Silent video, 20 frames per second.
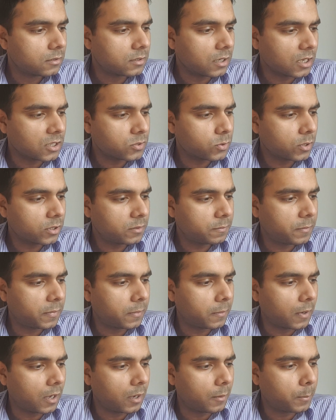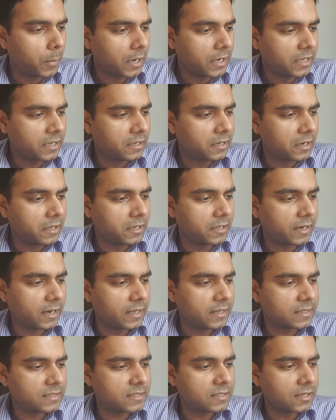Sashwat Panigrahi
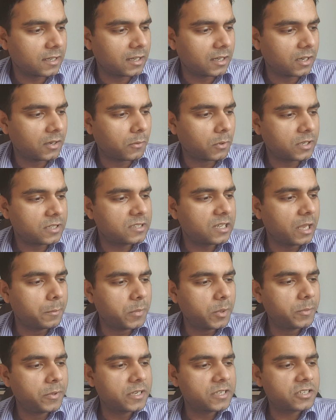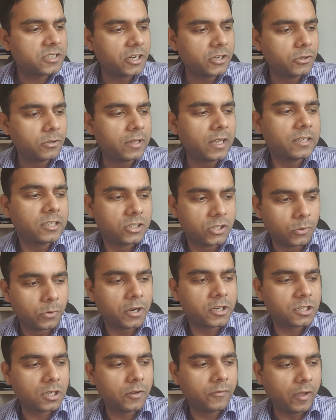writes, what is MBBS tenure? That is
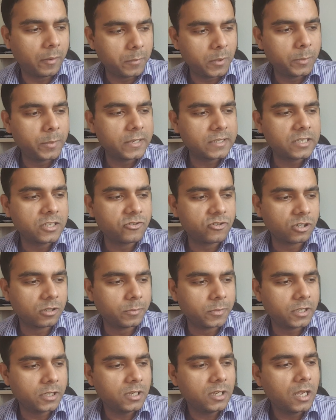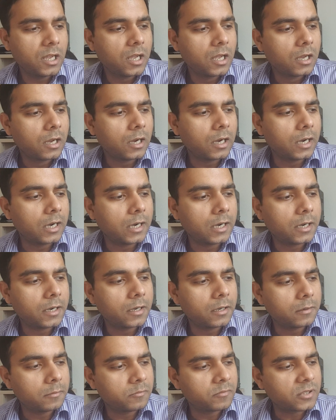duration of MBBS in Germany.
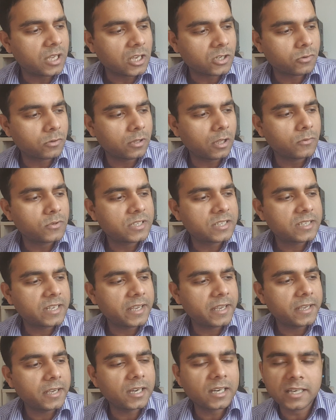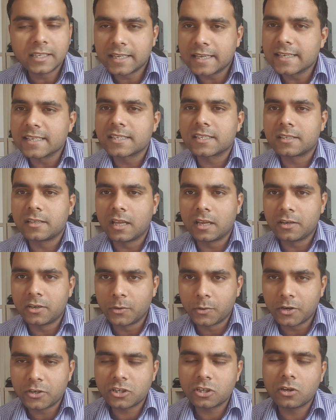Sashwat, I would say yes,
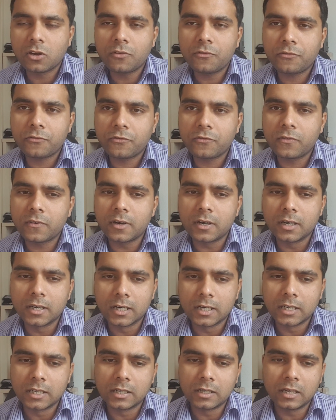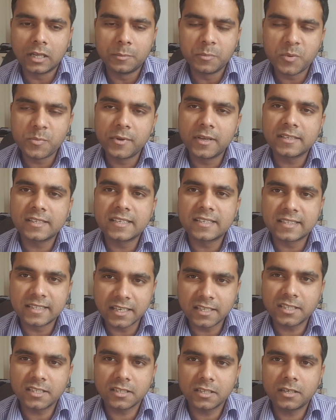duration of MBBS is
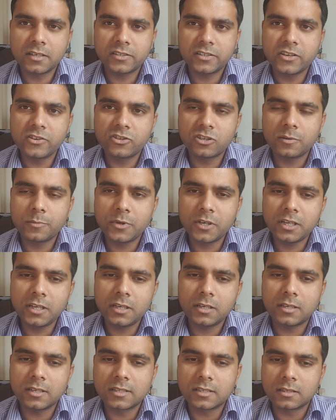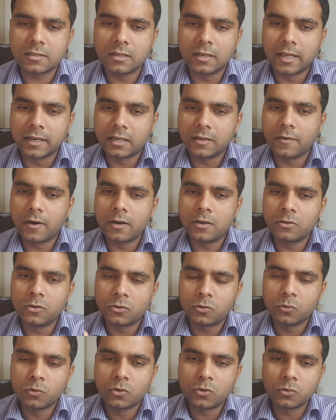6 years in Germany. It is like divided
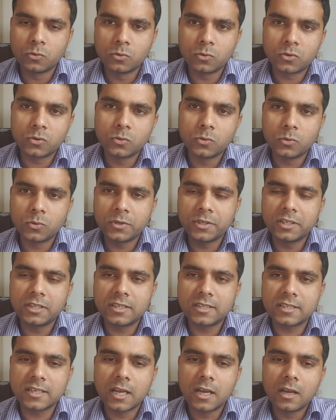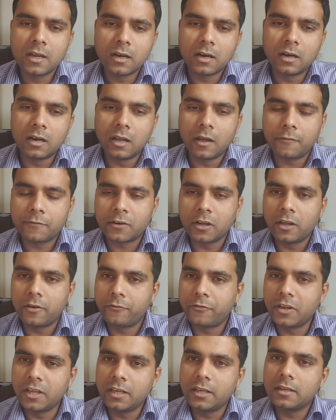into two years. After
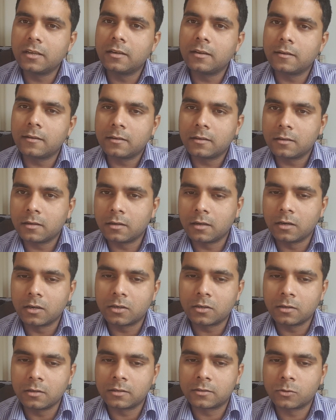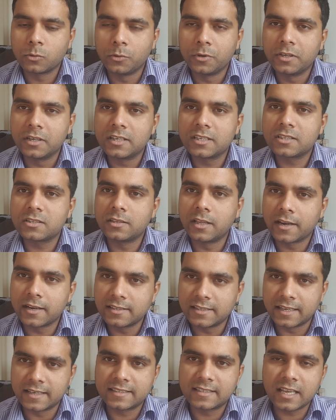every 2 years there
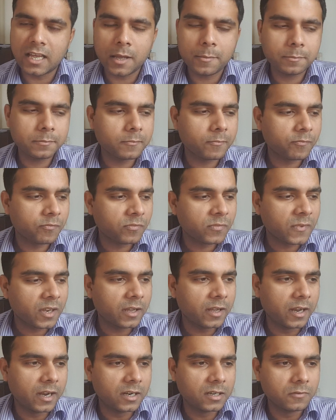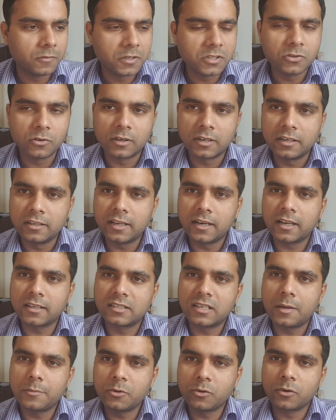is exam, and once you clear that
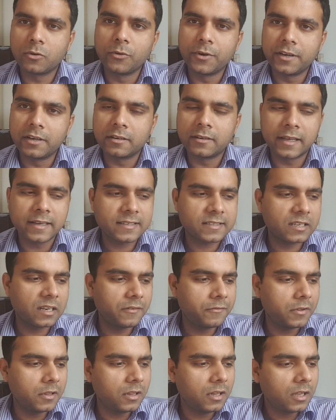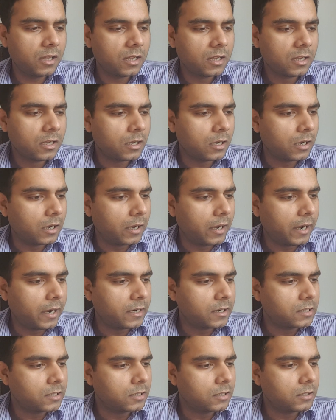exam you go in the next level.
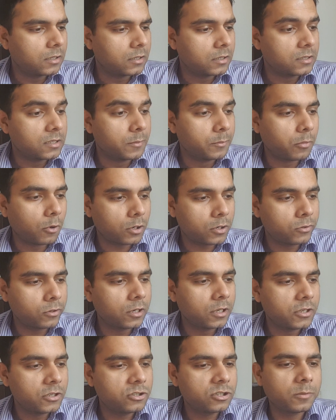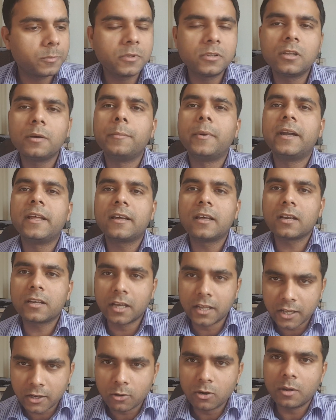And it's important to learn German. The medical
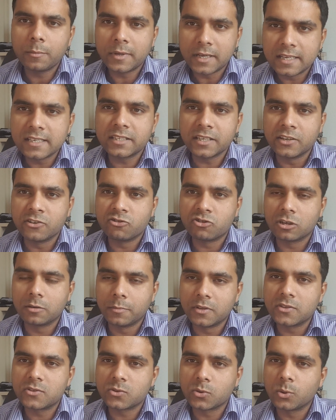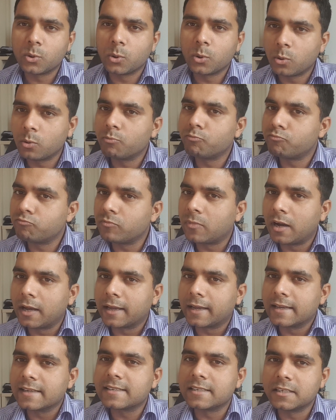curriculum is in German, so
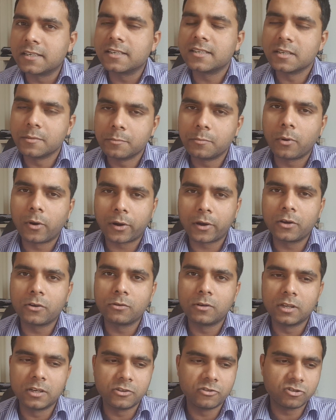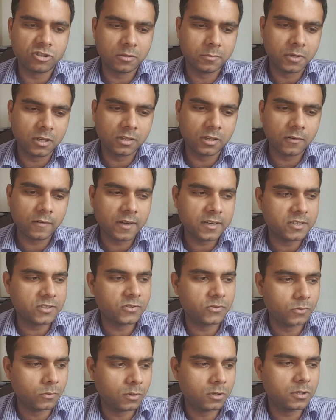I guess it is important to learn German,
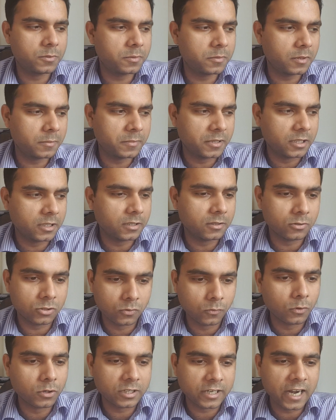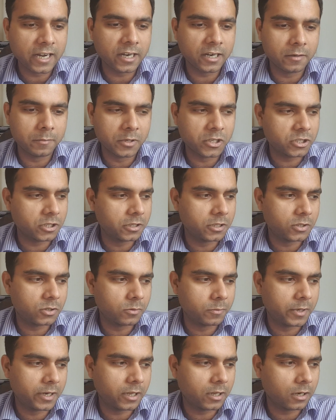otherwise you won't get admission
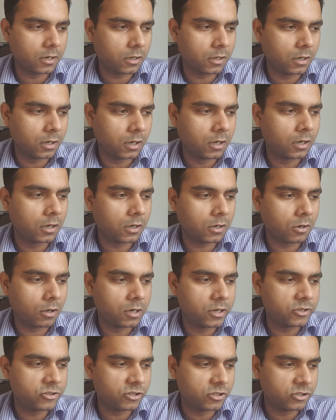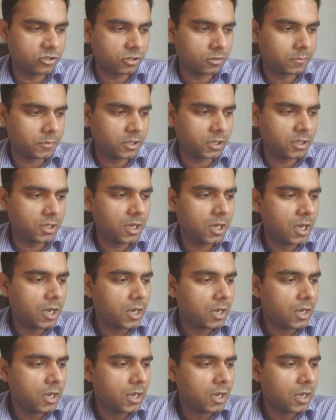into medical college in Germany.